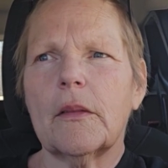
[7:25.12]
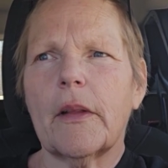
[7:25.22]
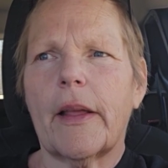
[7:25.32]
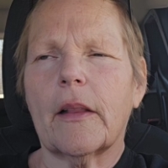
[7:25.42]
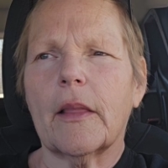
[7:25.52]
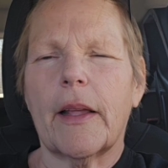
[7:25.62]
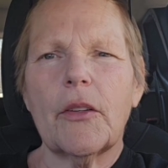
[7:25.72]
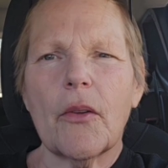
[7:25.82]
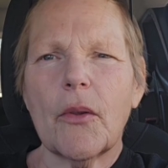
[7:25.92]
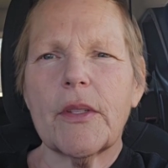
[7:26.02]
like
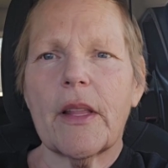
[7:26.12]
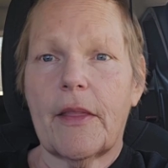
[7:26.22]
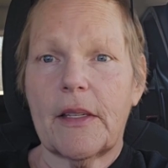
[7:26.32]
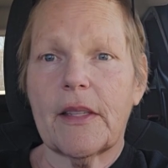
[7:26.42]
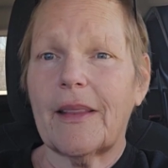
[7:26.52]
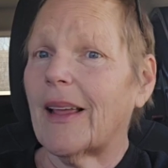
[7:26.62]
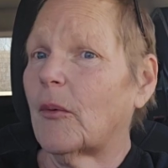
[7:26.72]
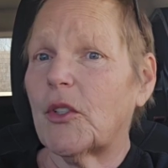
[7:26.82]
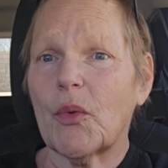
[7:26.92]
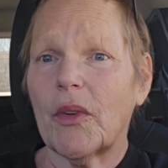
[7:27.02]
lentils and things like that,
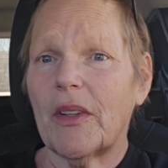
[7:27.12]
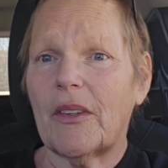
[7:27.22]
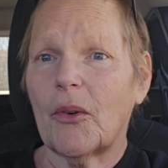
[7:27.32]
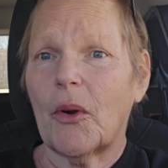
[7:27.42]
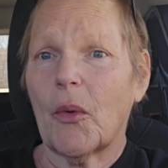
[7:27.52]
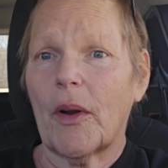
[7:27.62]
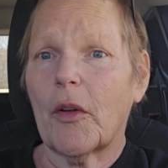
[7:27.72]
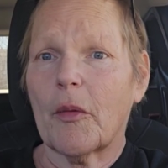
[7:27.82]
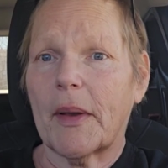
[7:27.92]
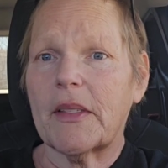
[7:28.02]
which really don't agree
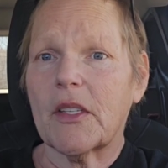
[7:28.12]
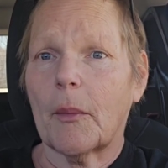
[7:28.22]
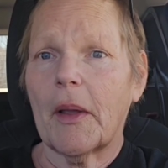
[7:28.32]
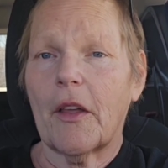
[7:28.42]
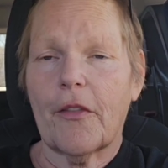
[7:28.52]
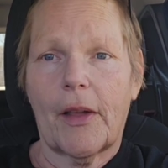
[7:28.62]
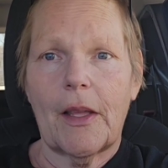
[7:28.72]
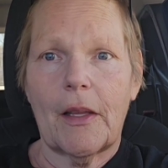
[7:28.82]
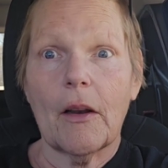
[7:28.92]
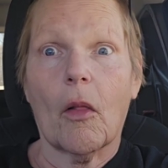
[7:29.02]
with my stomach if I
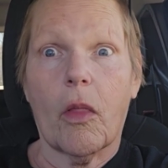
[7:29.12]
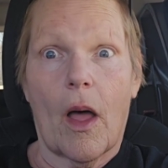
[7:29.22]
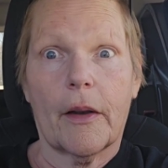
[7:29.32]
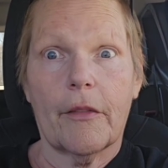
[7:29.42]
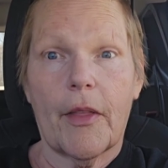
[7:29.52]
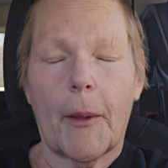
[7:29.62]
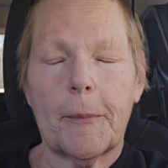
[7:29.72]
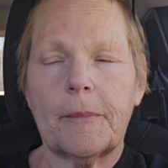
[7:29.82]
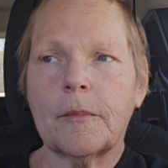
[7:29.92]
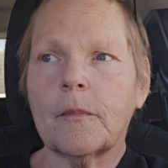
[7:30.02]
eat a lot of them.